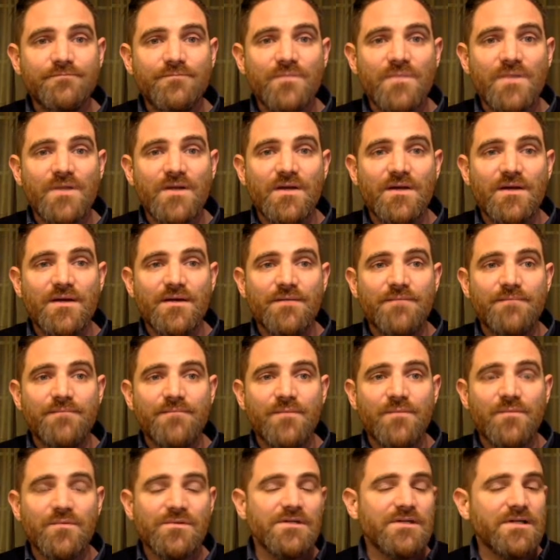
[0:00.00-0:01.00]

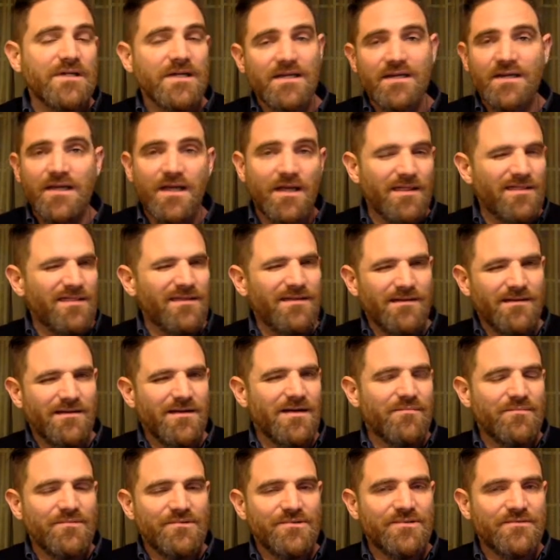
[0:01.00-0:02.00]
And we'll look at, I think, a
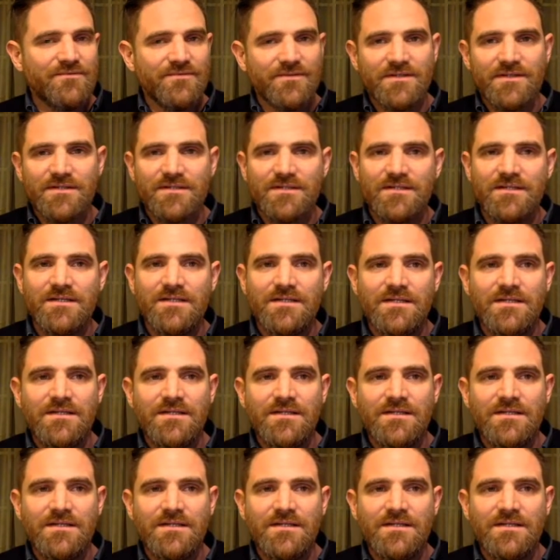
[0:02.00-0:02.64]
couple different